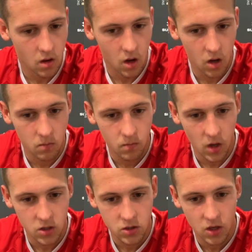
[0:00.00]

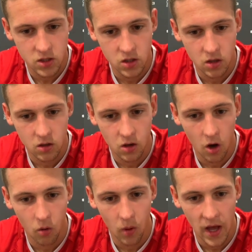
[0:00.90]
I just tried to
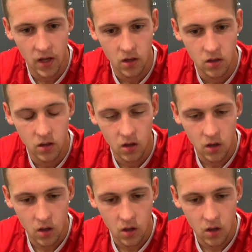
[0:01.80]
go away and